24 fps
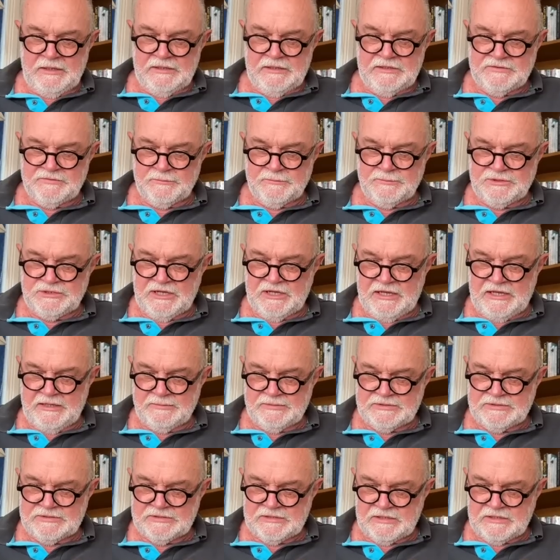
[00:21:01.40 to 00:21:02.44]
this is from
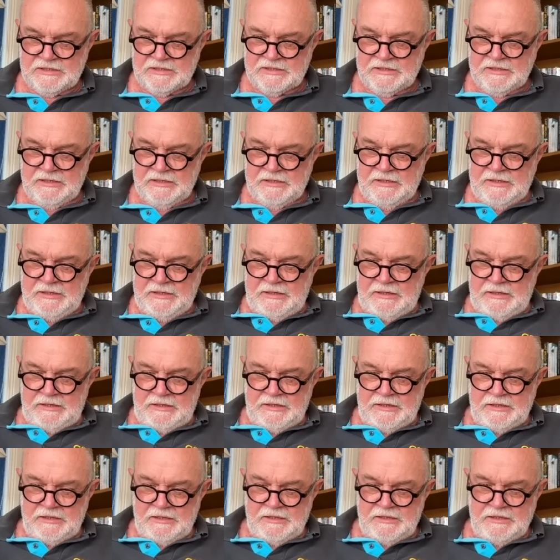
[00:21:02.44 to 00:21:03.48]
James.
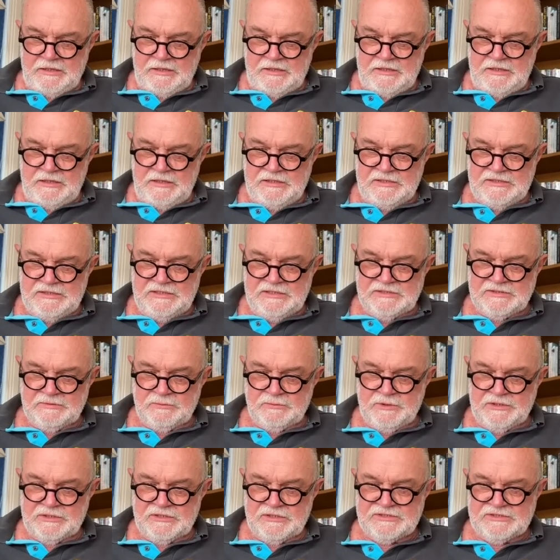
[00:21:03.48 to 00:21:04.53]
Is it
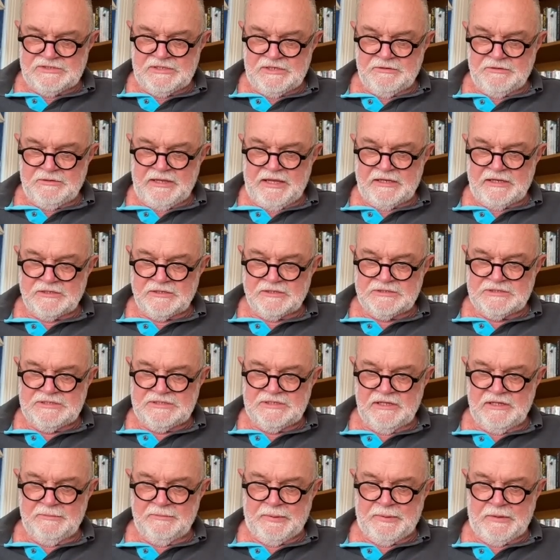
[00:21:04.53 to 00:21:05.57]
worth considering adding a
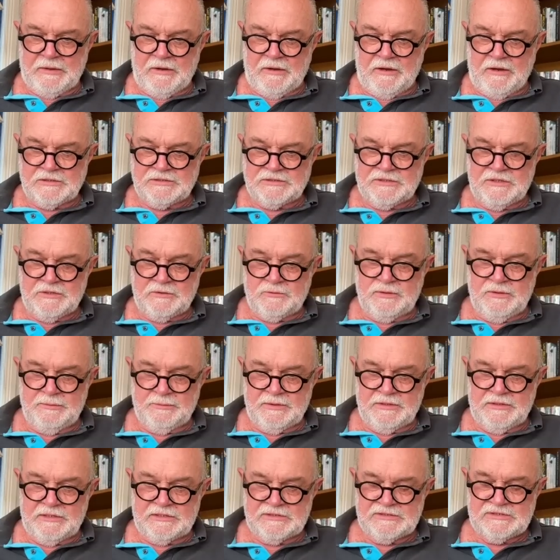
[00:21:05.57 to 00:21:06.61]
tiller pilot to the
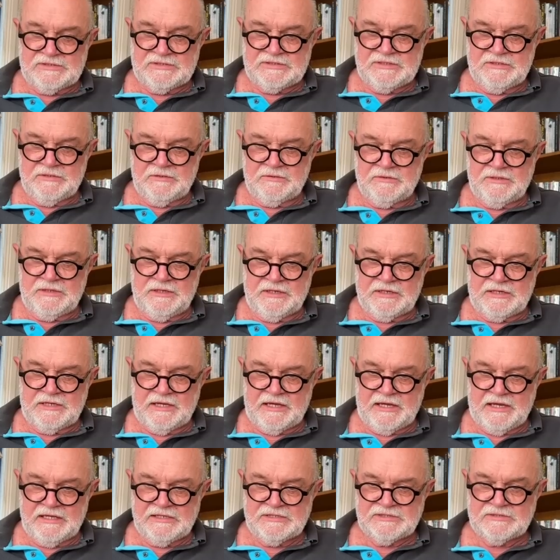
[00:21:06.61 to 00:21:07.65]
equipment that is sealed in a
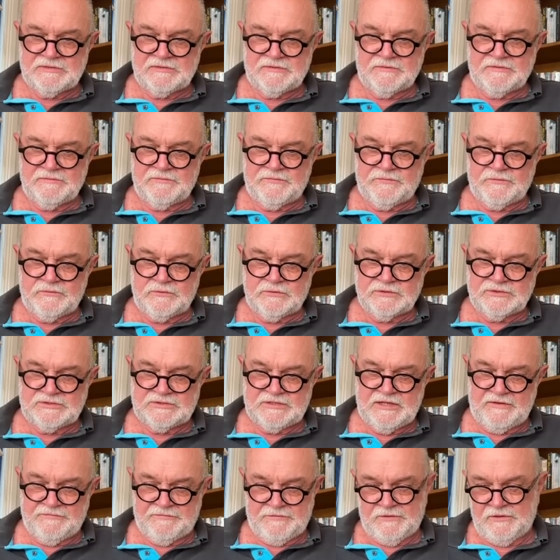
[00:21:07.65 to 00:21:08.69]
case for
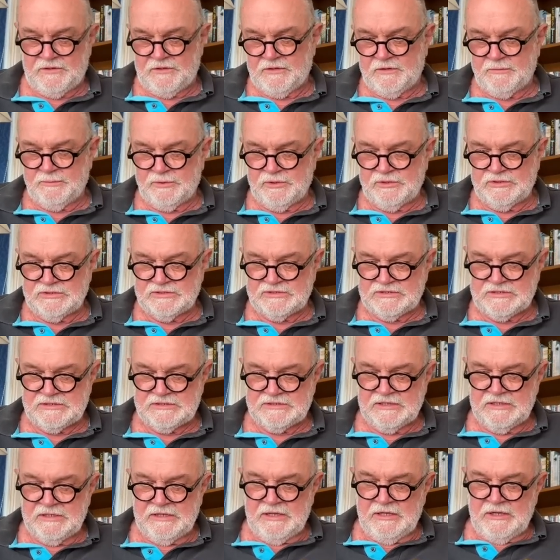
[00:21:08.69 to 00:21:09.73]
snafu, you know,
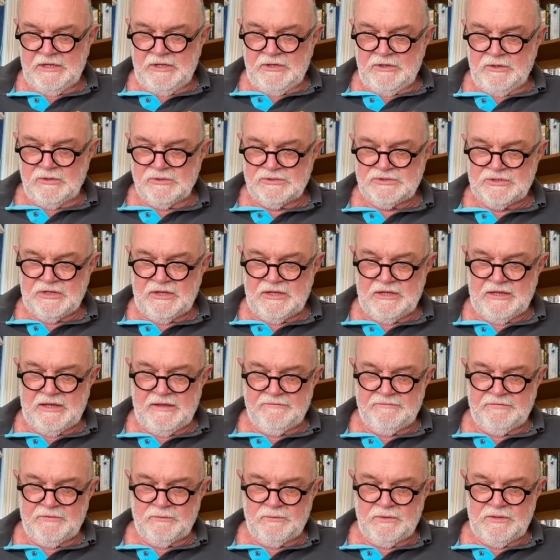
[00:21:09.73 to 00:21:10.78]
emergencies? Also,
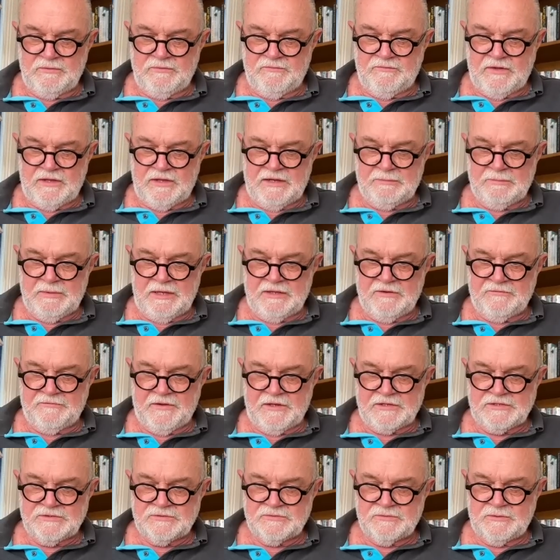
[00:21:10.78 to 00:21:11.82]
have the wind vane
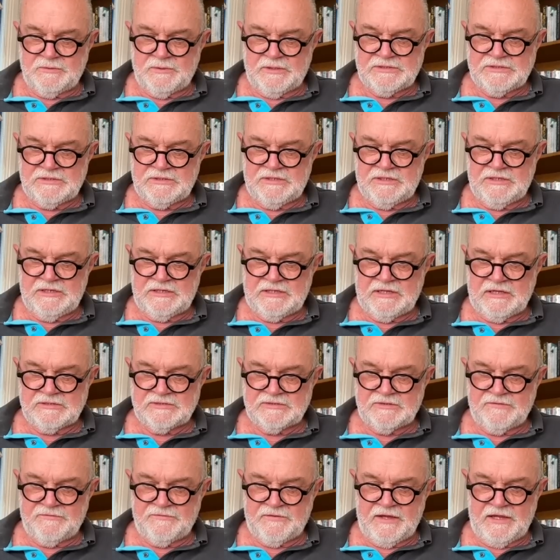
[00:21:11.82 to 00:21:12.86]
manufacturers requested
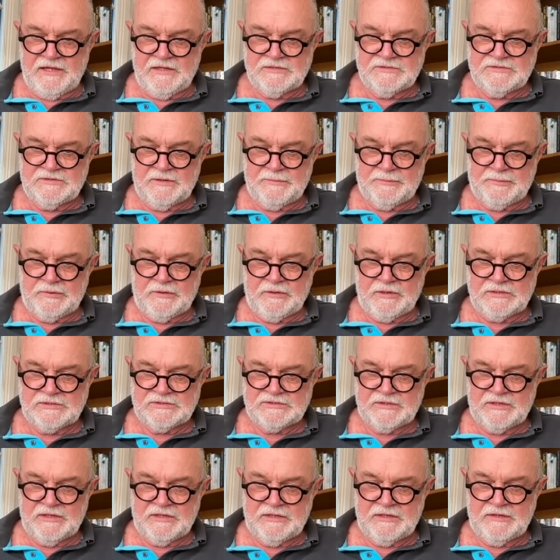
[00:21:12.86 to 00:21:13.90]
details of the failures of their
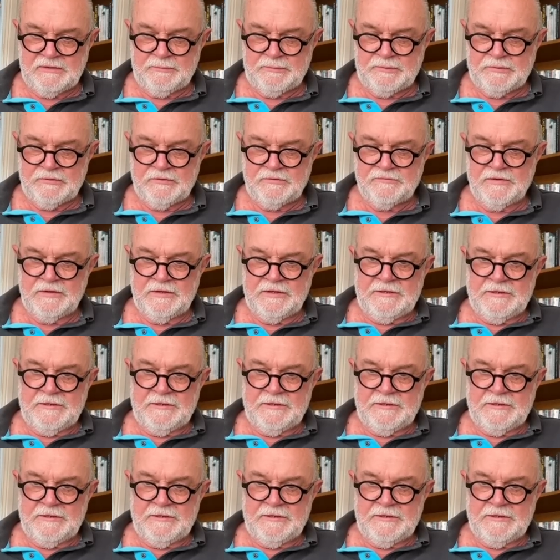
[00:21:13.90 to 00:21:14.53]
products so they can improve?